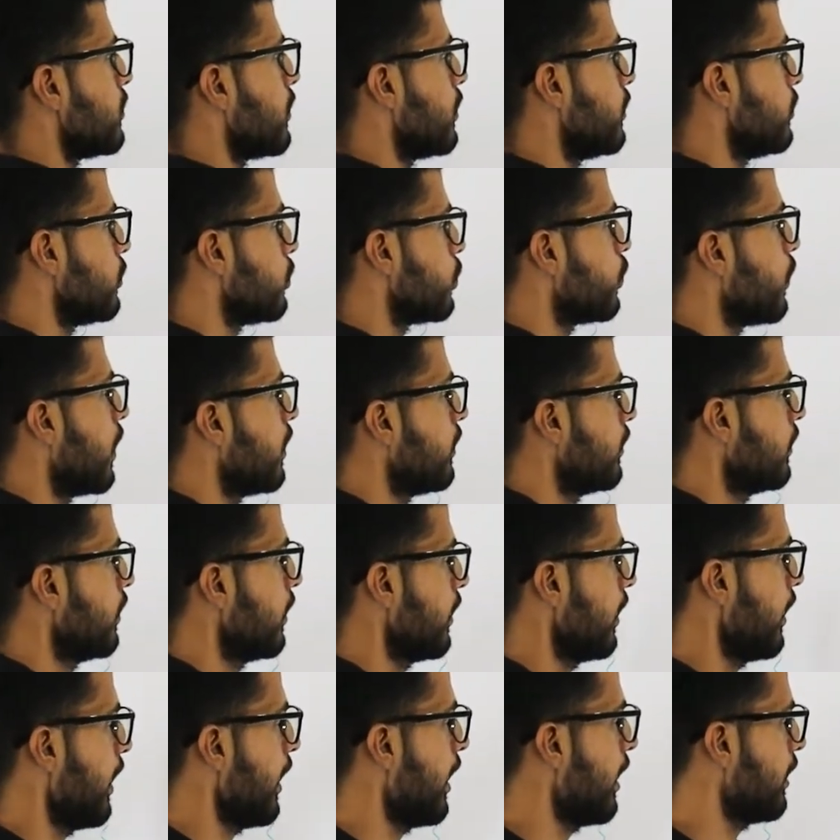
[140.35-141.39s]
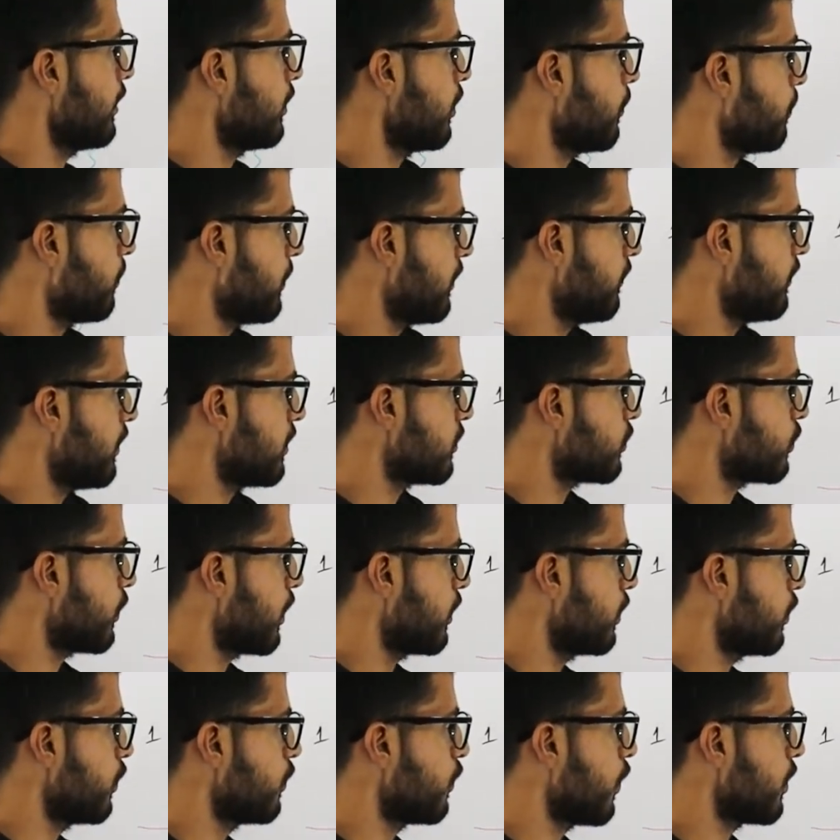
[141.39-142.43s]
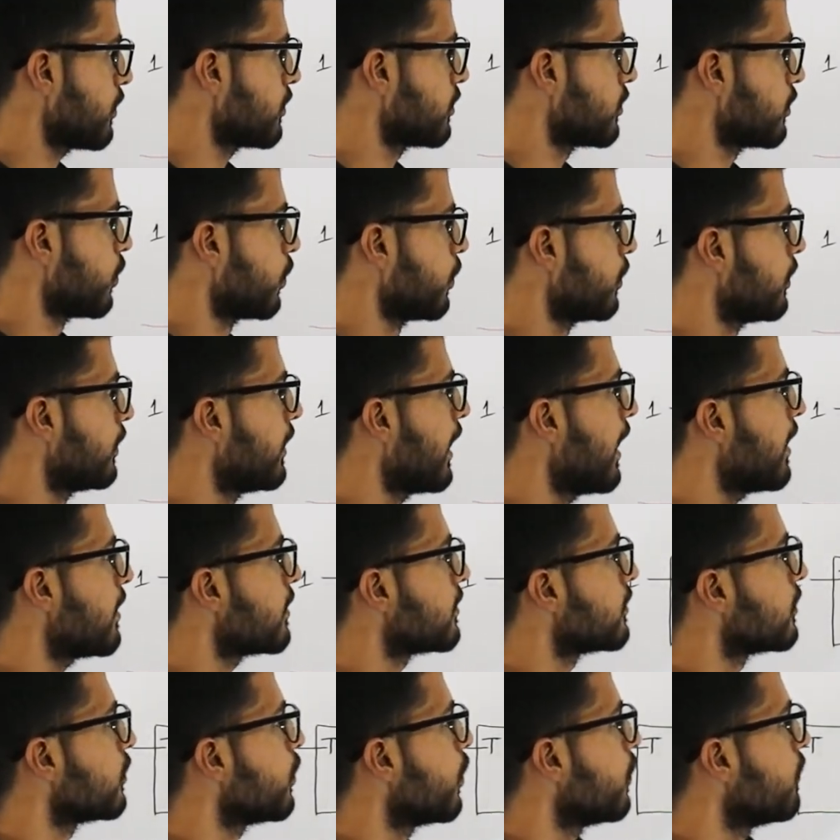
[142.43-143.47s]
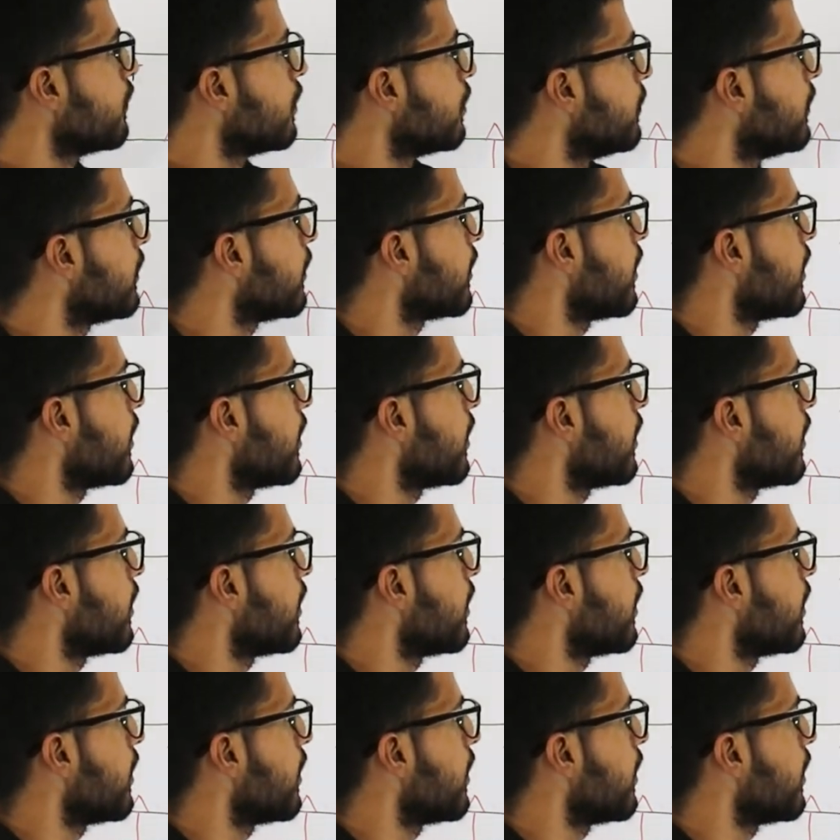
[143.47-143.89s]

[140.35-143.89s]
changed to 1 and the previous value was 0. That 0 will be